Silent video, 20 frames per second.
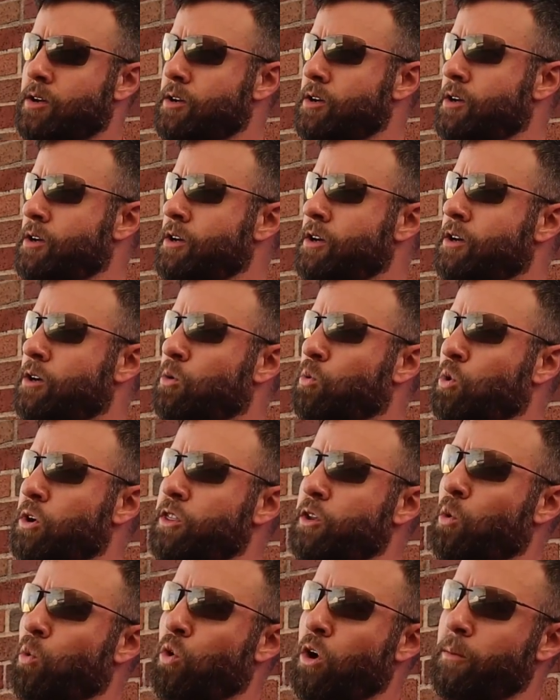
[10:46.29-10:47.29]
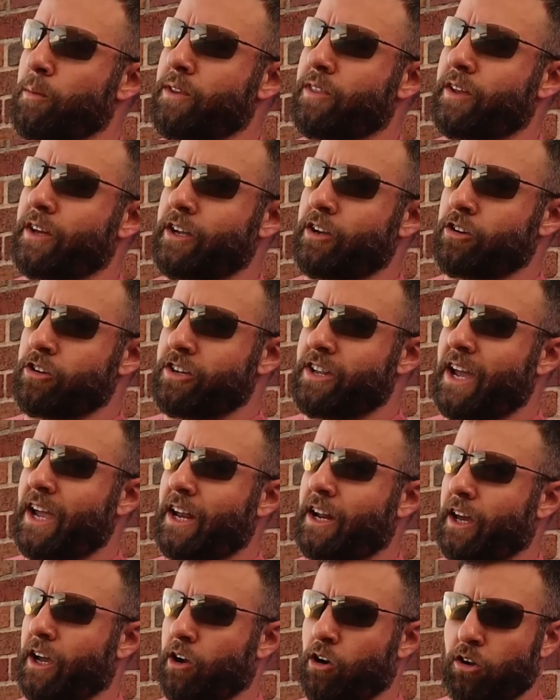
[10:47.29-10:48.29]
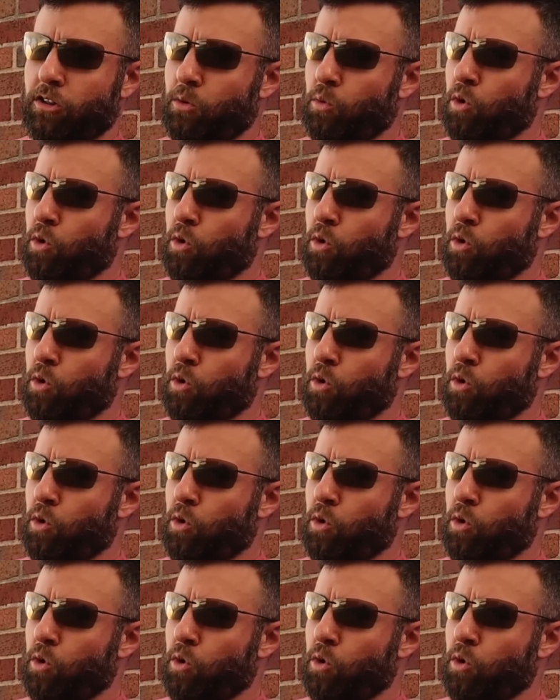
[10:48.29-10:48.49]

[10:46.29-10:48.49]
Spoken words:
when the woman that you're dating or the